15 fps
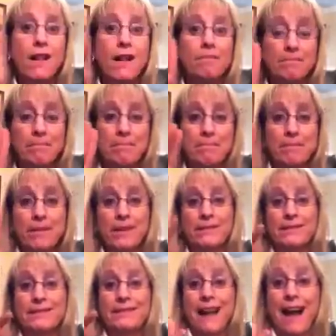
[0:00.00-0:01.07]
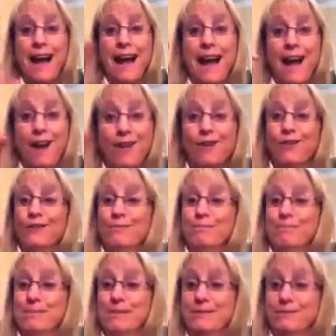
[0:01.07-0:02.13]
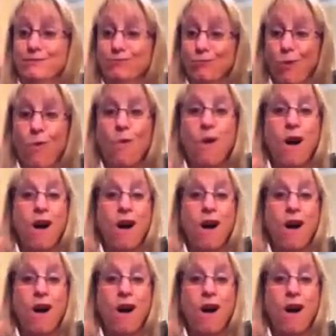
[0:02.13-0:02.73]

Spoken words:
We approached Tyler Metro Association